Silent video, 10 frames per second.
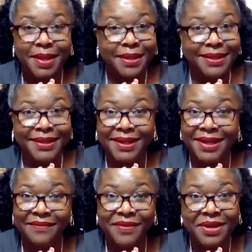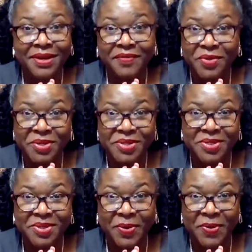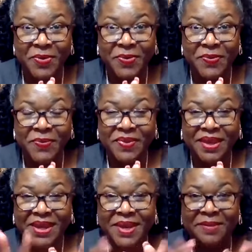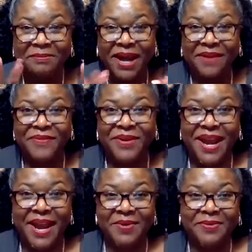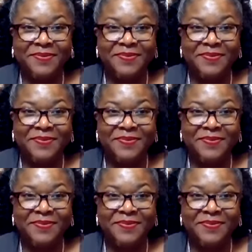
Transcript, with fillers: the lover of your soul. Bye for now.